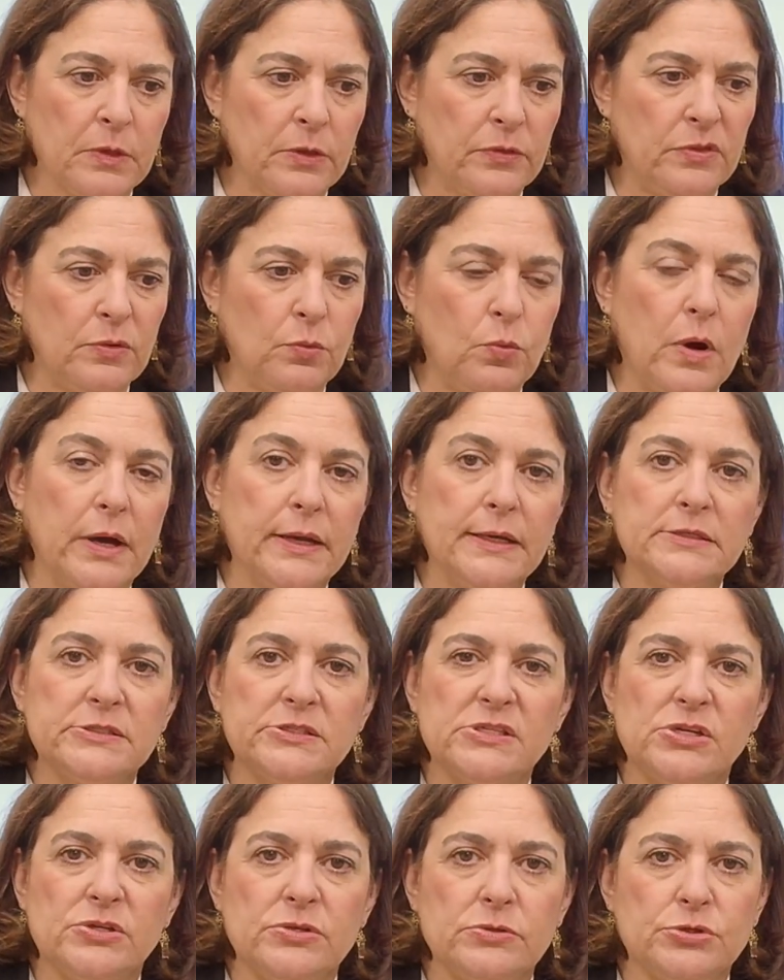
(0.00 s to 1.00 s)
the one
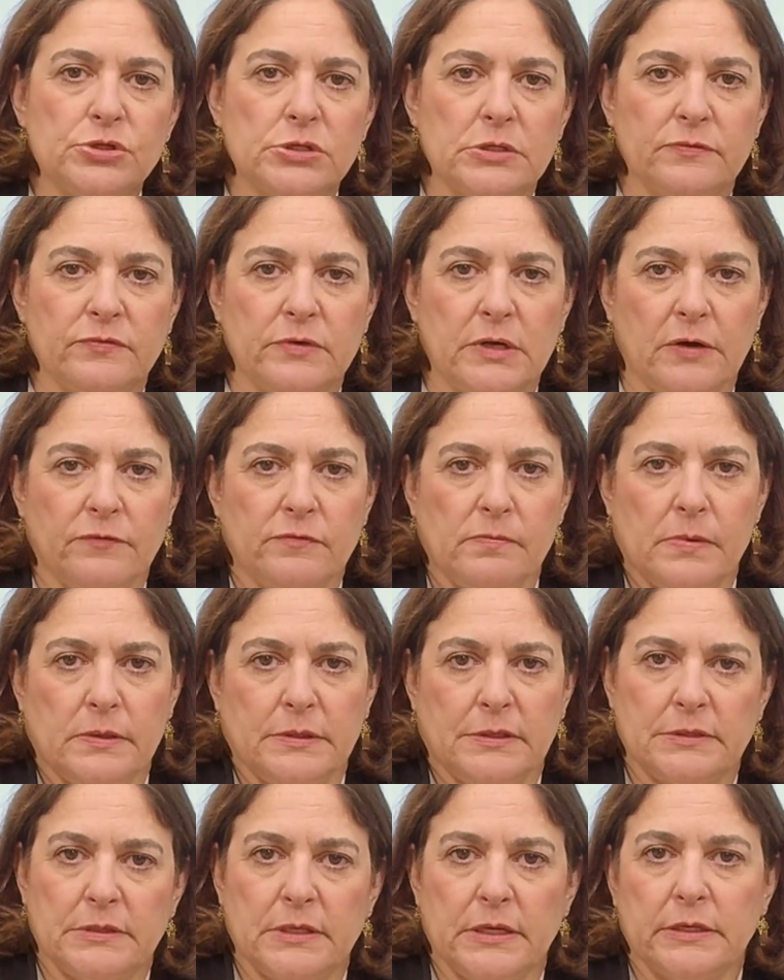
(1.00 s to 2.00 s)
institution of
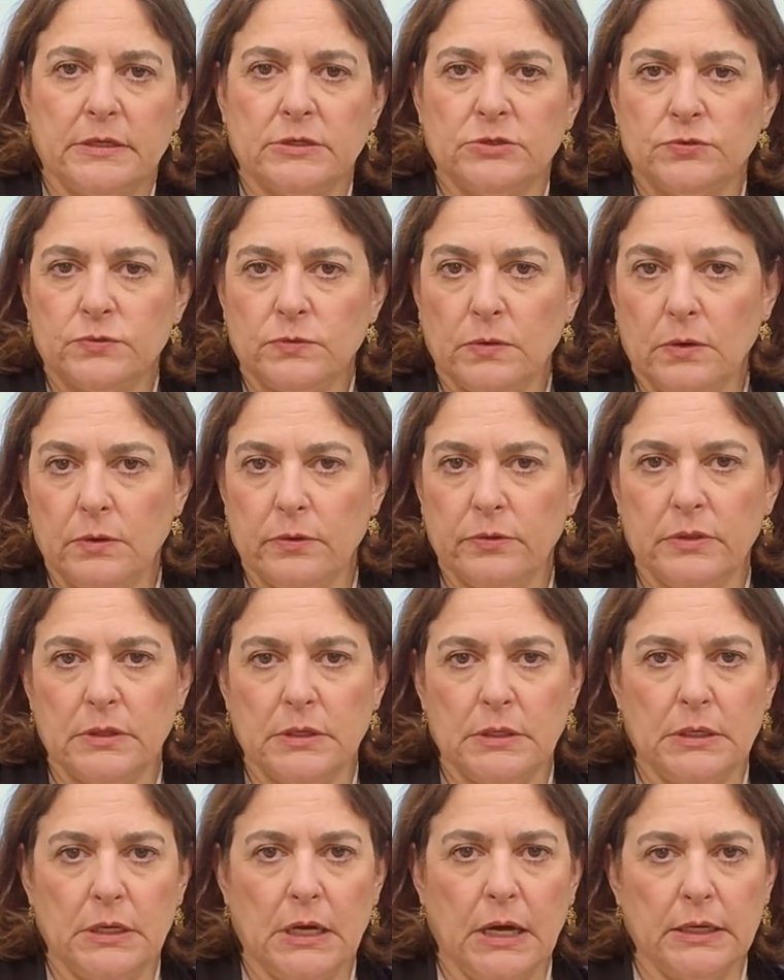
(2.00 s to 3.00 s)
government that they control,
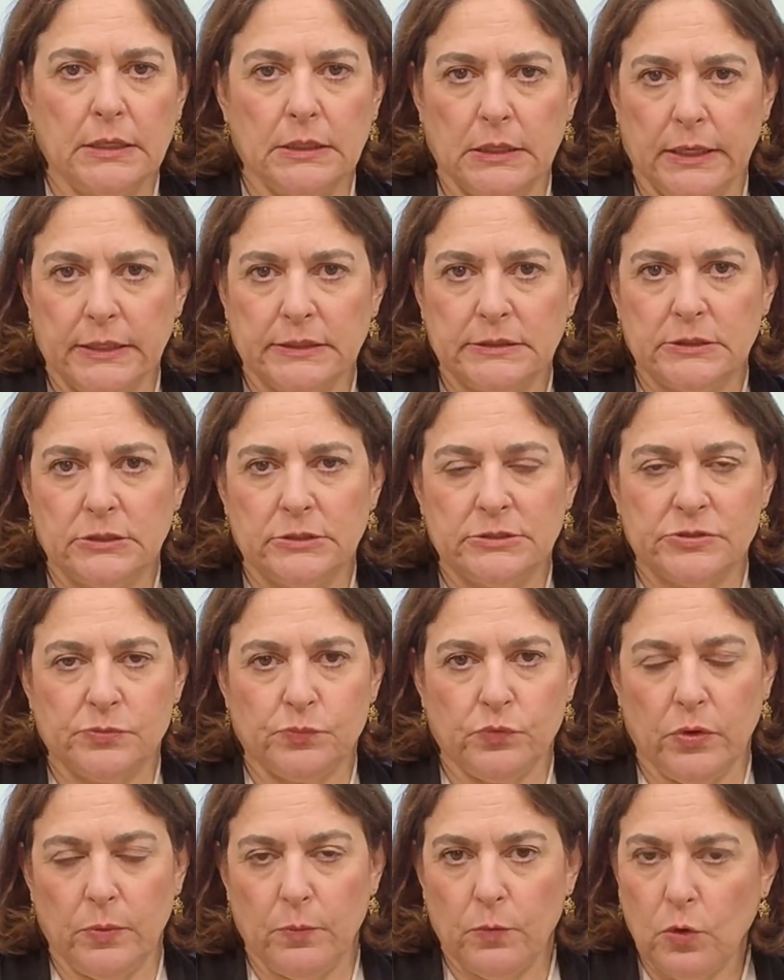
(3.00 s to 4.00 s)
the non-elected
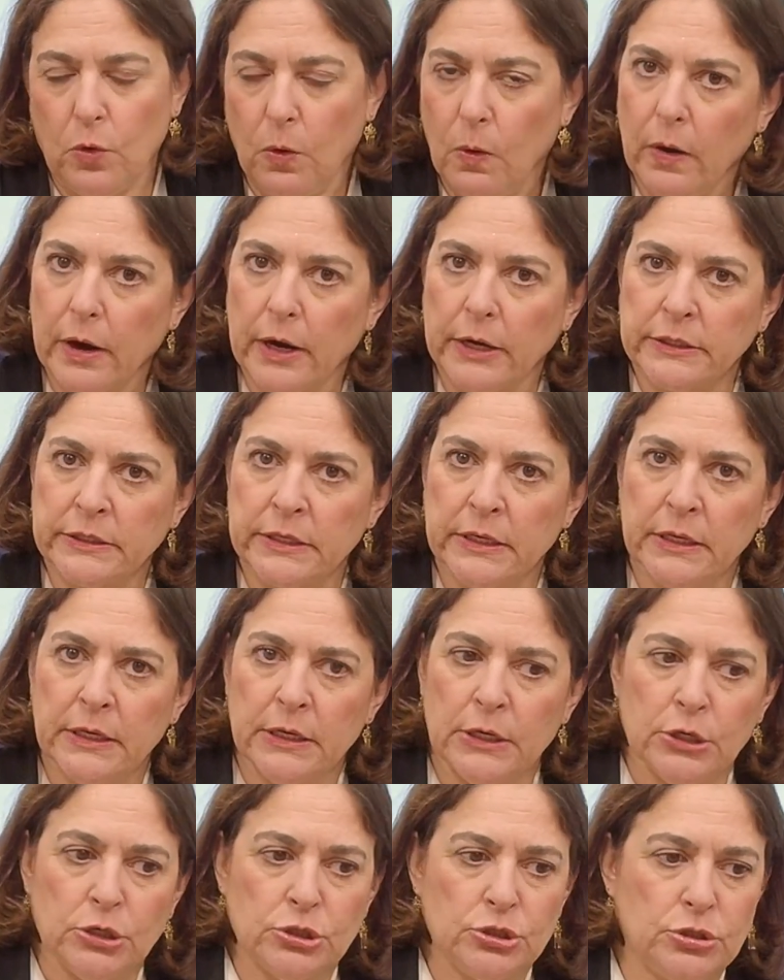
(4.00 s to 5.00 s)
Supreme Court,
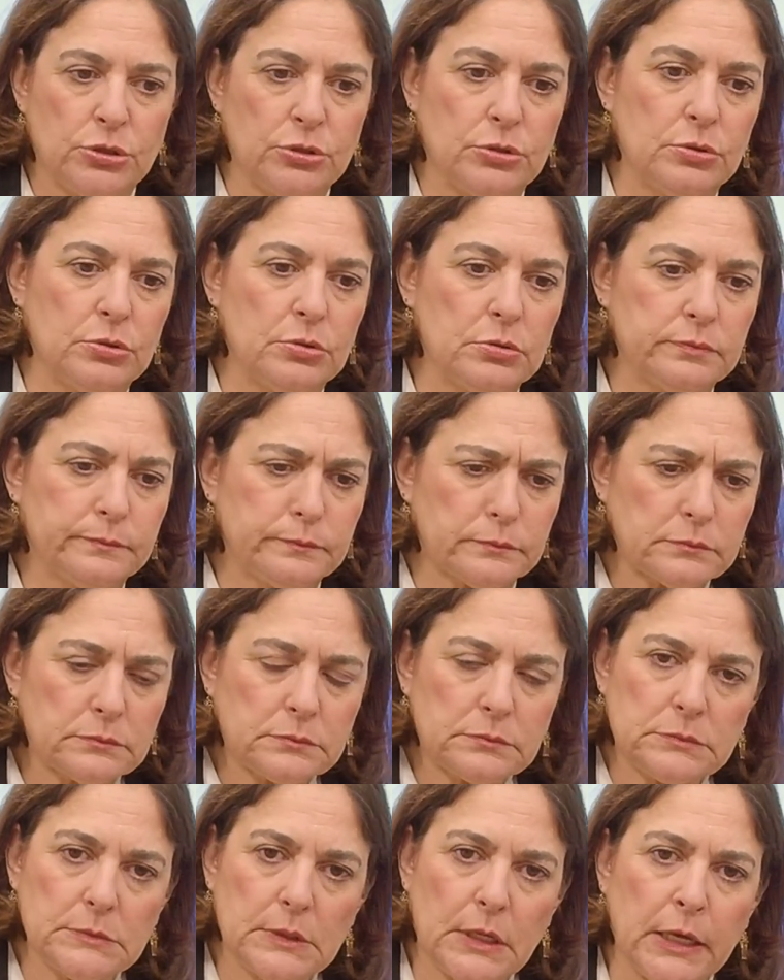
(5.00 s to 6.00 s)
to
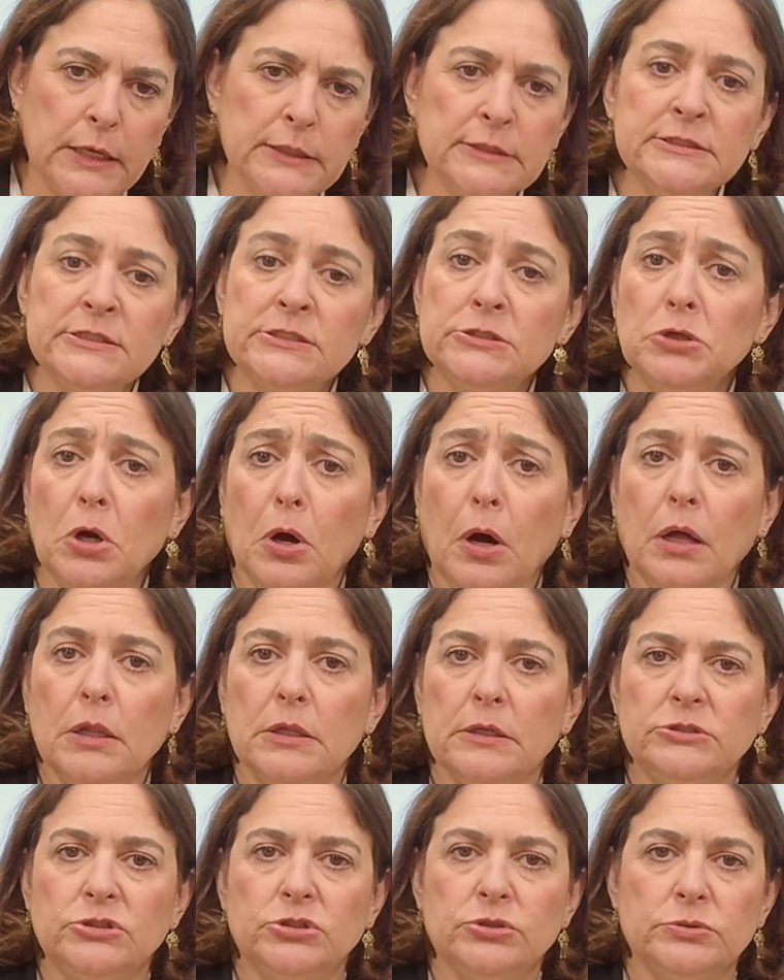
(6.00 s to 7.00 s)

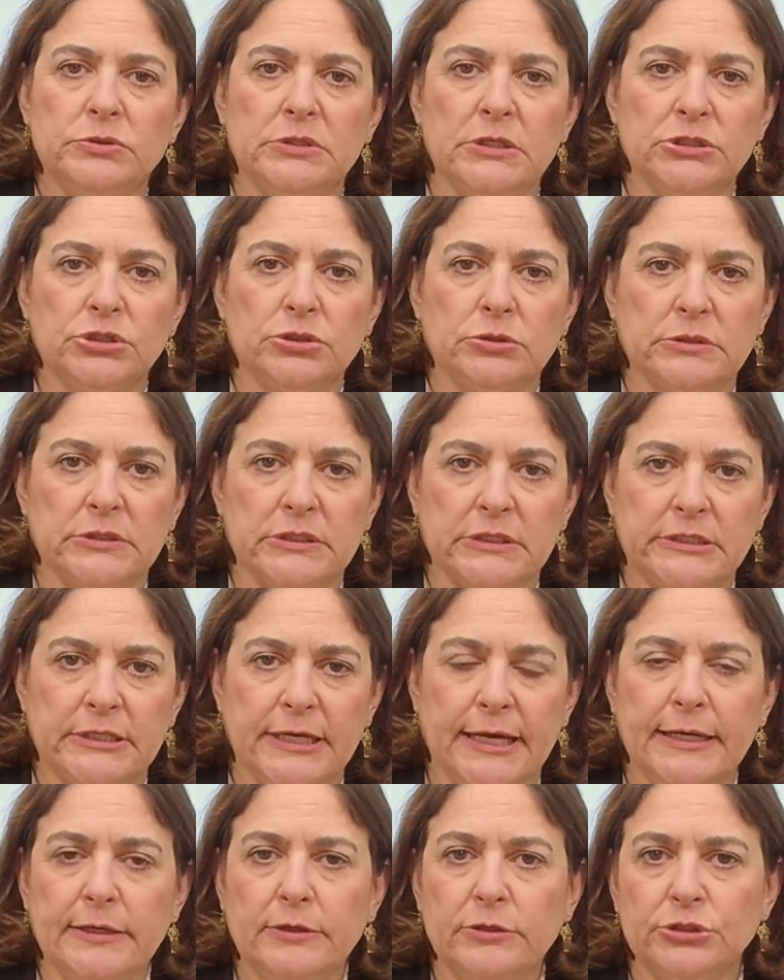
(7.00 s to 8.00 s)
install a judicial
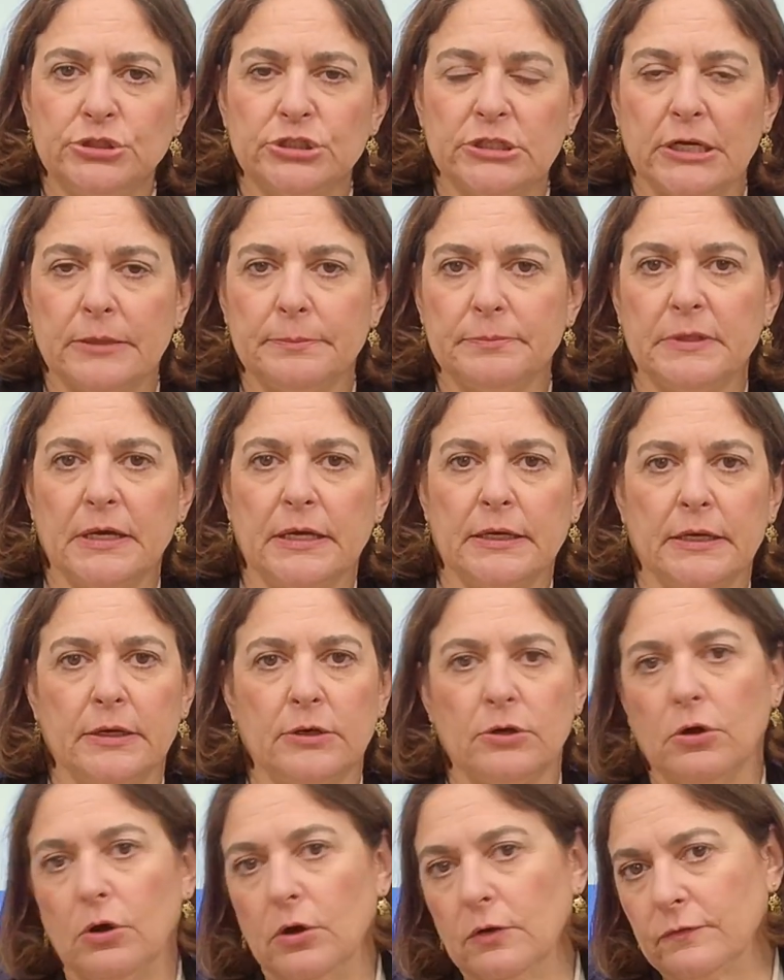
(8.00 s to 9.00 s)
dictatorship that
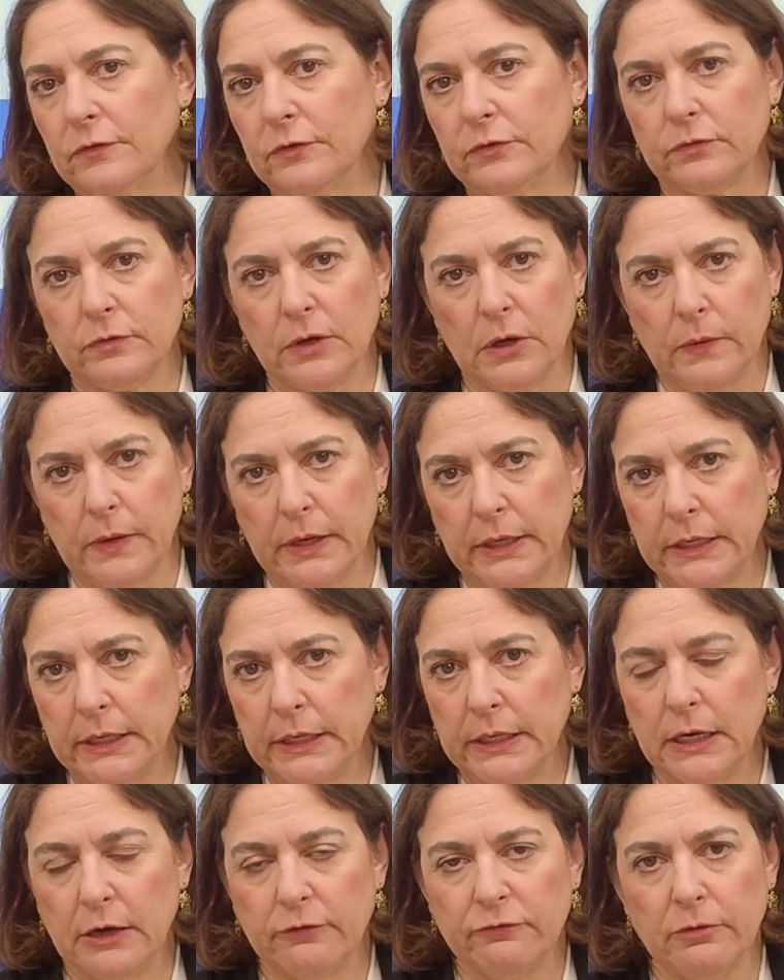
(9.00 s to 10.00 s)
can overthrow
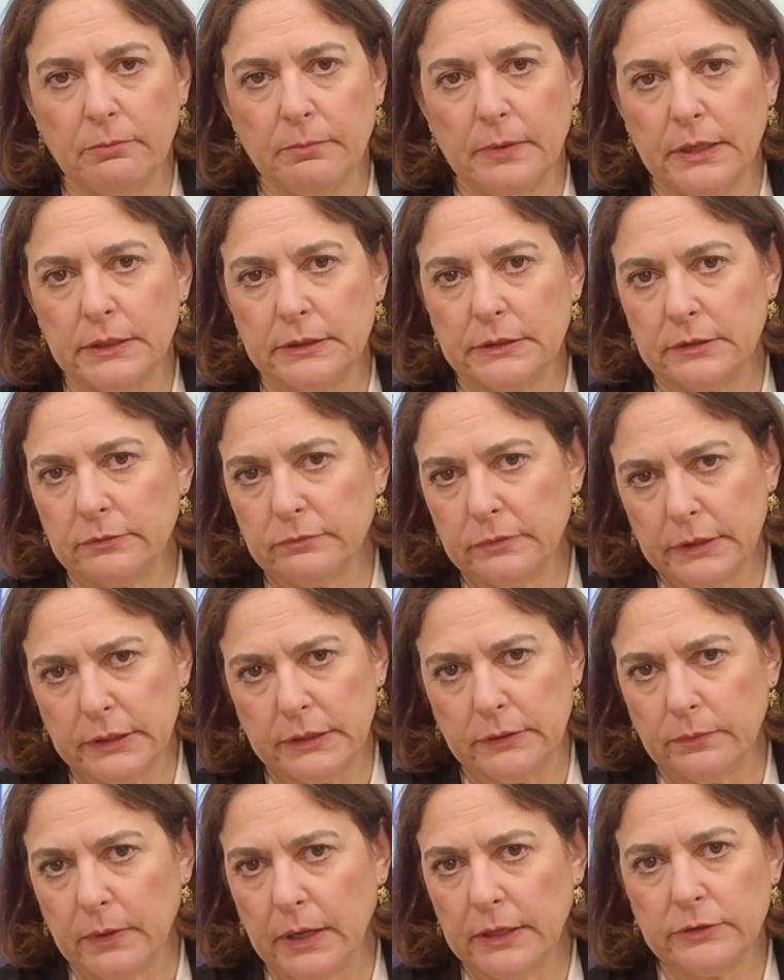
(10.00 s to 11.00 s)
any government and
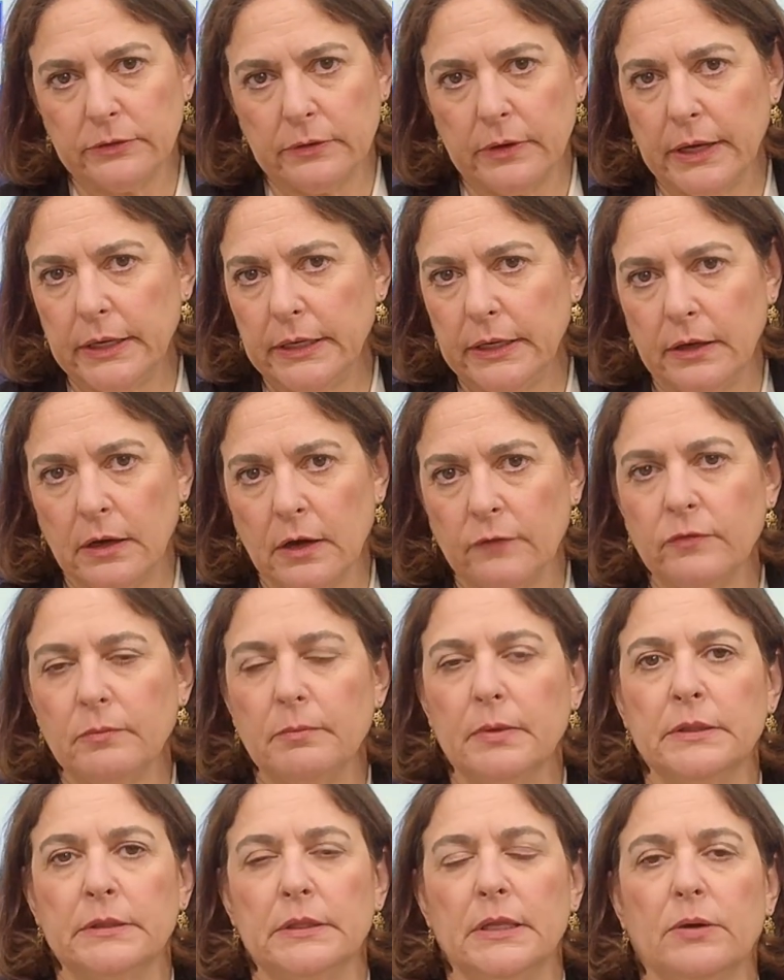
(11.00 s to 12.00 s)
really render any
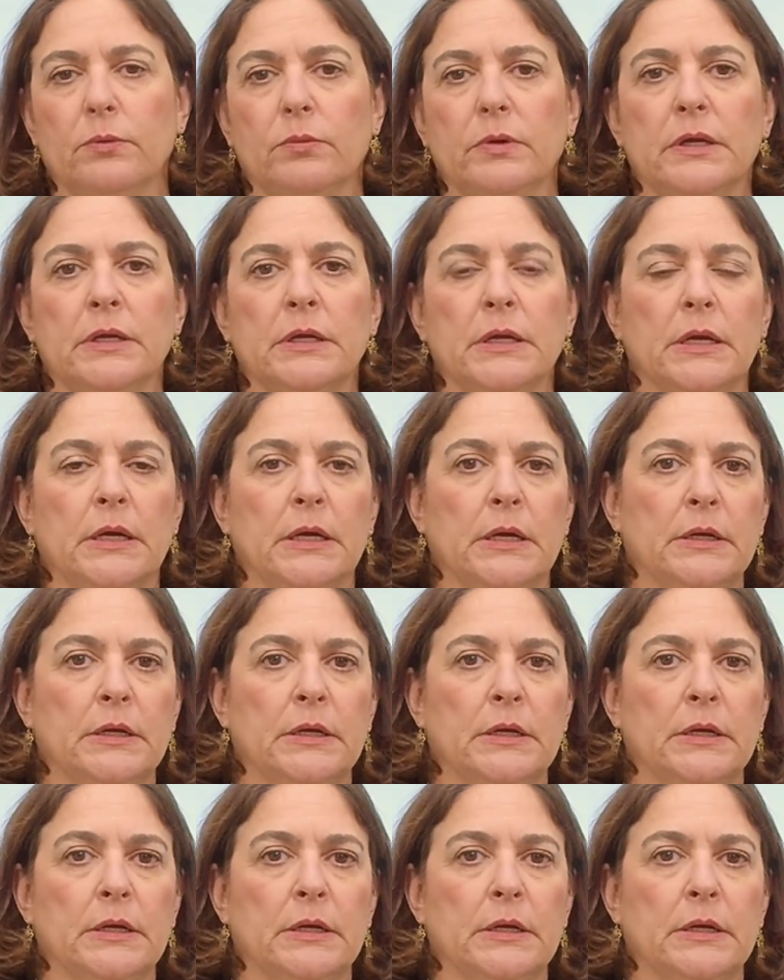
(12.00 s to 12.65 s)
government that we